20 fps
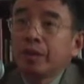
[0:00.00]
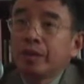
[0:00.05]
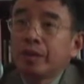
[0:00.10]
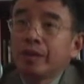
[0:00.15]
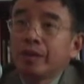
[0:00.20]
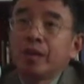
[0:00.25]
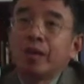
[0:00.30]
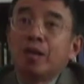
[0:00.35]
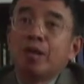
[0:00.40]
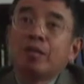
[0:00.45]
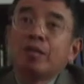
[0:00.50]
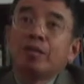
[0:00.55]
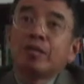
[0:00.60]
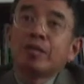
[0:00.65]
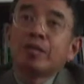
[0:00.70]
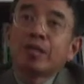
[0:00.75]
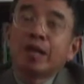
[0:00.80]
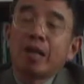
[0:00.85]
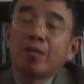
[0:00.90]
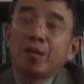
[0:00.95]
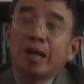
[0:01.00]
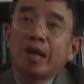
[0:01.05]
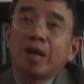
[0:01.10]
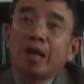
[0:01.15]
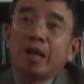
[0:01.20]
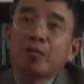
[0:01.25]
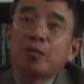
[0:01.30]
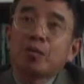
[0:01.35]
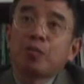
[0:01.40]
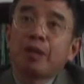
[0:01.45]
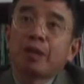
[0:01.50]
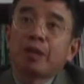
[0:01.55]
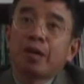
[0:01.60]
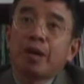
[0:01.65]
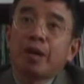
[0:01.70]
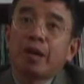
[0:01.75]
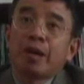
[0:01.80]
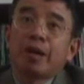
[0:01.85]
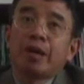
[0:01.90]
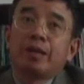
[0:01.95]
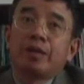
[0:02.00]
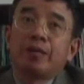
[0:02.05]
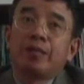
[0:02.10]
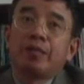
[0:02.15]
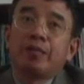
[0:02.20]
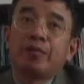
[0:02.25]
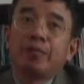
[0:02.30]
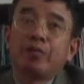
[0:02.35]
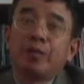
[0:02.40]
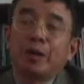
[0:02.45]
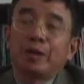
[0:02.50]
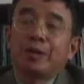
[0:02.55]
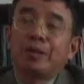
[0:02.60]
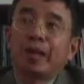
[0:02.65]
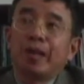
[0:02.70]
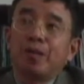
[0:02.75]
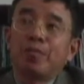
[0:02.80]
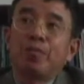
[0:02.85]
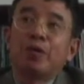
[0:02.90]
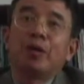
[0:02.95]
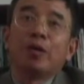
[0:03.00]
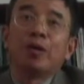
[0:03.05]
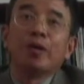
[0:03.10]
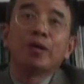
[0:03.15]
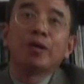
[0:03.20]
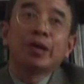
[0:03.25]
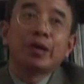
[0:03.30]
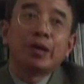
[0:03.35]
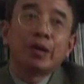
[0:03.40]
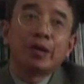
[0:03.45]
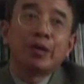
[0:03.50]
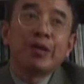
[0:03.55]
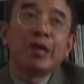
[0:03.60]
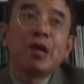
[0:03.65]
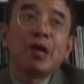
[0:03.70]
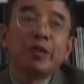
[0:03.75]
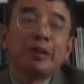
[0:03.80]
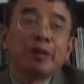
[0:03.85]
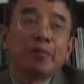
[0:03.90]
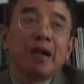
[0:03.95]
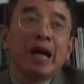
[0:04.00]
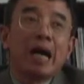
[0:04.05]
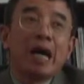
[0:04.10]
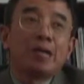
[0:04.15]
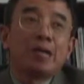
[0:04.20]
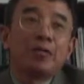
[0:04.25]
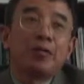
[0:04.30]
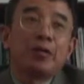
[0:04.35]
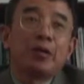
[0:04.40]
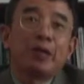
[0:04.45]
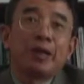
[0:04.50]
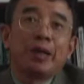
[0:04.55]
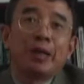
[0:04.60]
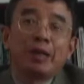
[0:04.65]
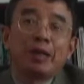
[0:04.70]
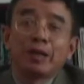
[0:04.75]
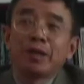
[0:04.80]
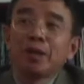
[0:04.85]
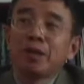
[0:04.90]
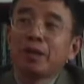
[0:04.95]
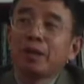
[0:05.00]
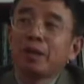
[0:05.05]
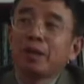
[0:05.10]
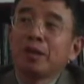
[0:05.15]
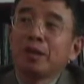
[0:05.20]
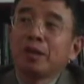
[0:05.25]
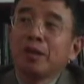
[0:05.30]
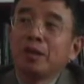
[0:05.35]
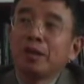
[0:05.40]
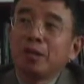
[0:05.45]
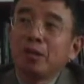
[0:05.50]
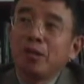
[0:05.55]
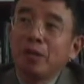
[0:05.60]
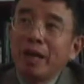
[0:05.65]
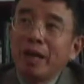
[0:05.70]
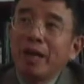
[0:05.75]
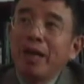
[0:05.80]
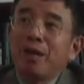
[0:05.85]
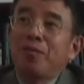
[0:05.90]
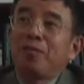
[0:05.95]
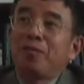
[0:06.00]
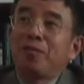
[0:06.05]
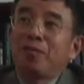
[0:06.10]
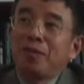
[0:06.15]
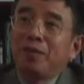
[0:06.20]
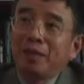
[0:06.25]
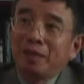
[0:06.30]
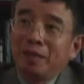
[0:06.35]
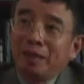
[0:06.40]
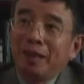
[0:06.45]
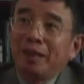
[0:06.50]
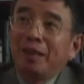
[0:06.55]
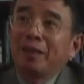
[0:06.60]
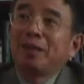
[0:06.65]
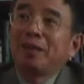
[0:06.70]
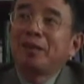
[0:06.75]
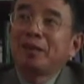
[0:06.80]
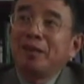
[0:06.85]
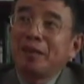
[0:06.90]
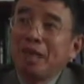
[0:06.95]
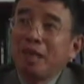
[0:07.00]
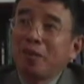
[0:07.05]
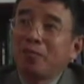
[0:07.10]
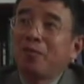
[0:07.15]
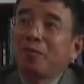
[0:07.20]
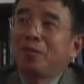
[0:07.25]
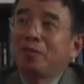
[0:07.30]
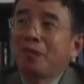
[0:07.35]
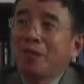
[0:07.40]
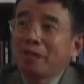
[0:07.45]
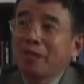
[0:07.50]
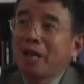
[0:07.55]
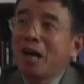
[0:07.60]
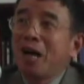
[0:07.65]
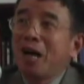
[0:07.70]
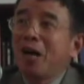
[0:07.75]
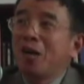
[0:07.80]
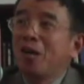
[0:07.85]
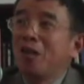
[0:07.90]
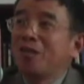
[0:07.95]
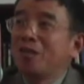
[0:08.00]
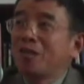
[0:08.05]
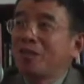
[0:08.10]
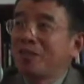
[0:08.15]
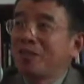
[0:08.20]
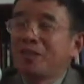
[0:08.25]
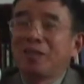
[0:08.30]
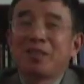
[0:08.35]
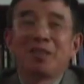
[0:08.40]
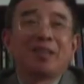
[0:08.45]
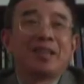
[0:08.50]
So sometimes we talk, for example, in the past few years, we have a lot of towns,